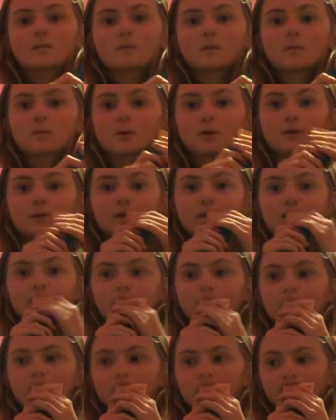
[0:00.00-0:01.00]
is gonna be
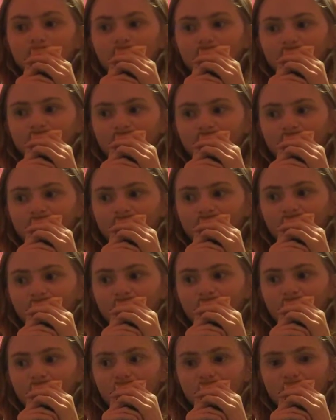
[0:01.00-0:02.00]
perfect that we have
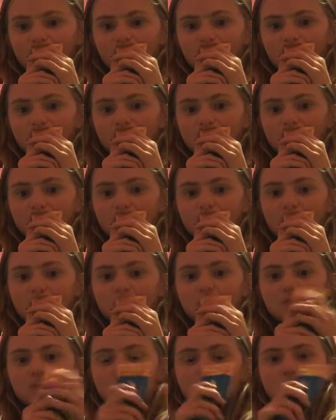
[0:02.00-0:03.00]
two, cause
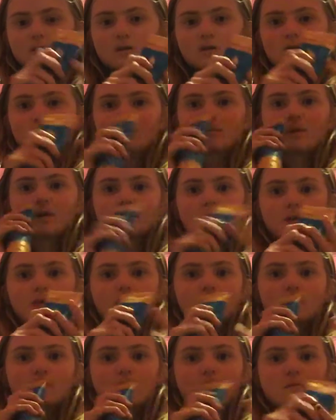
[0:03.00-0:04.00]
me, my
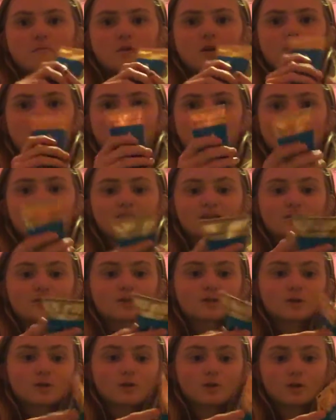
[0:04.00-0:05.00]
best friend, my mom, and my
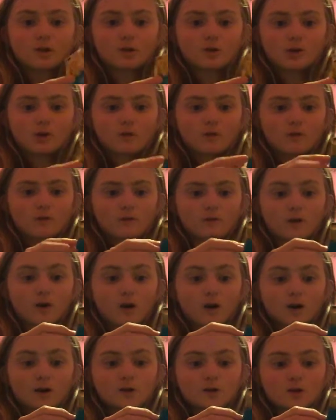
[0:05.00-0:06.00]
sister are going to Great Wolf
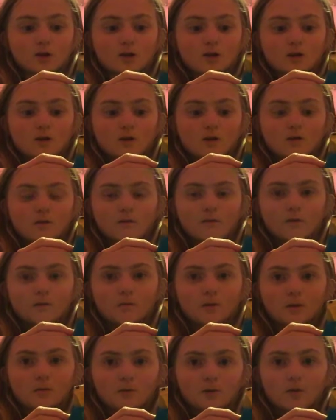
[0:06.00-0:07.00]
Lodge
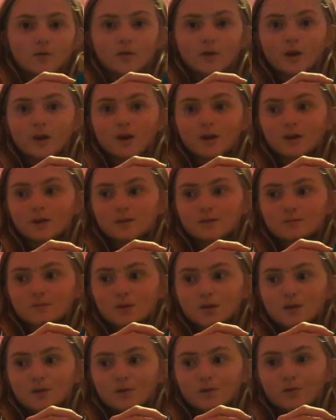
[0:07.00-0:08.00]
for my birthday next
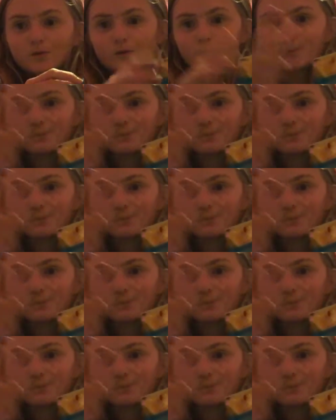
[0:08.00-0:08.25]
month.